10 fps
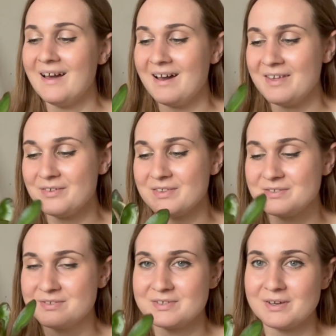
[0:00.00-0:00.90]
I thought this
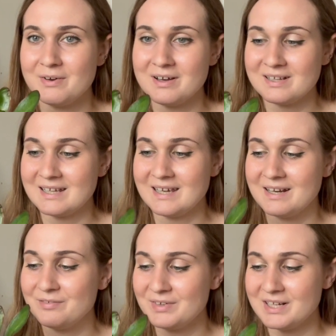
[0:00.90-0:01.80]
was so ugly and
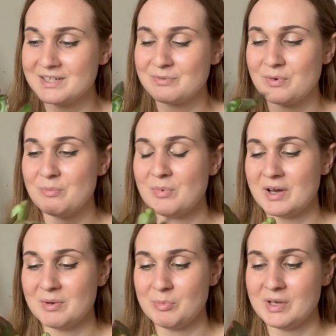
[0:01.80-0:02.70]
I really didn't want
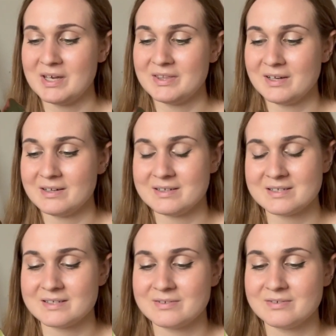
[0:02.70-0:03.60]
one, but in the last